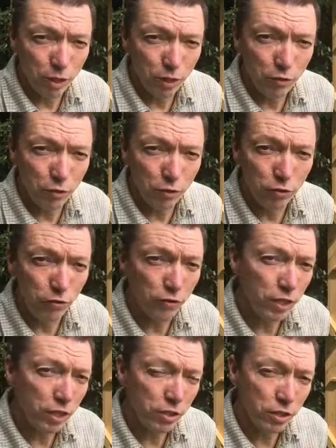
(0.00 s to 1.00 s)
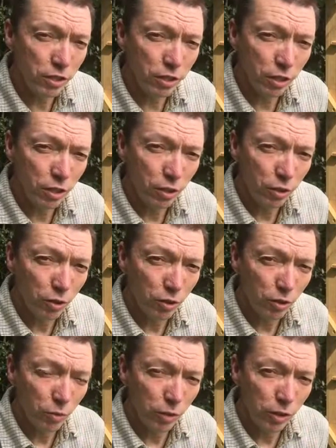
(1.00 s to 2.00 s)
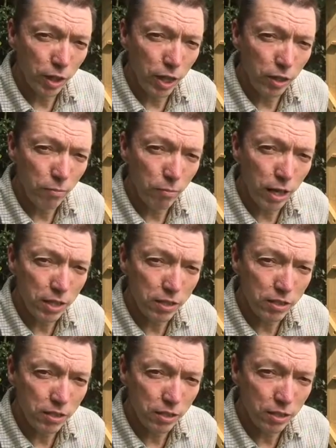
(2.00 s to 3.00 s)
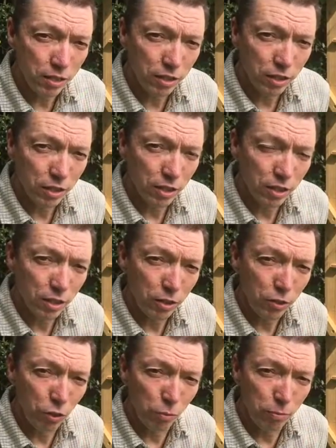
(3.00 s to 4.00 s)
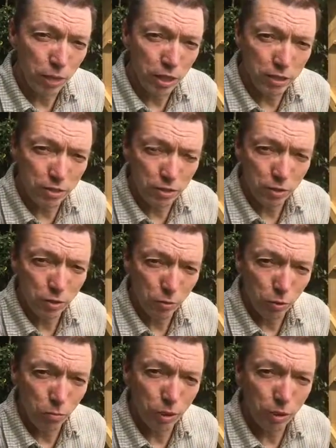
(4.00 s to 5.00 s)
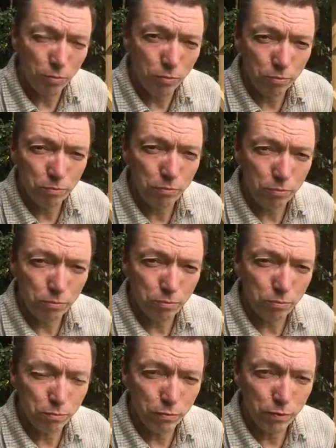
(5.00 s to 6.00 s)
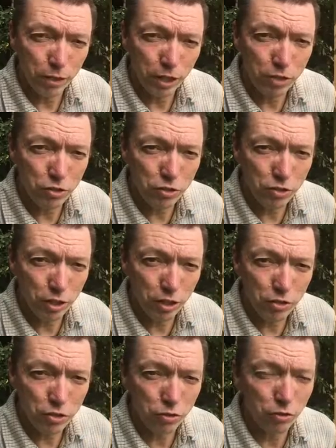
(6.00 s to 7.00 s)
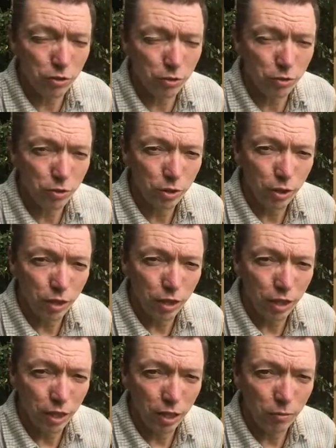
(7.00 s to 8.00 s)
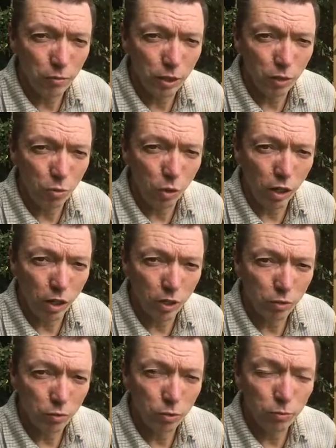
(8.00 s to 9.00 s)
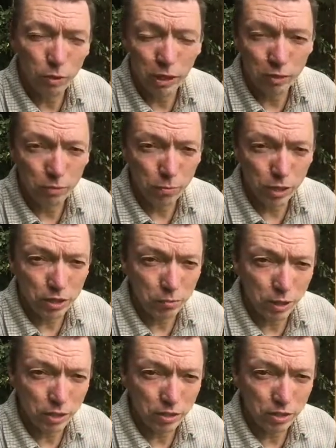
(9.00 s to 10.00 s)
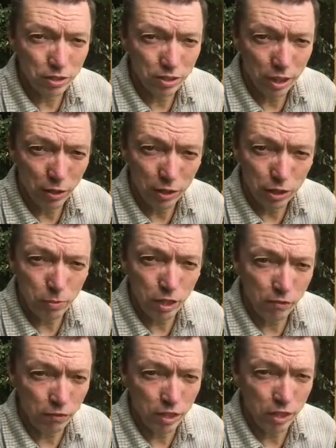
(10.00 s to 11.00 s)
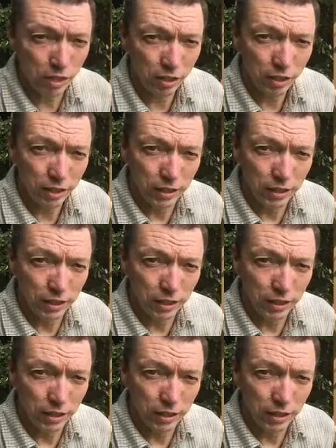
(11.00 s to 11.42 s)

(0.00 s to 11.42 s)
If you feed, when they mate, your bees will be, their children in the wild will be they would expect feeding,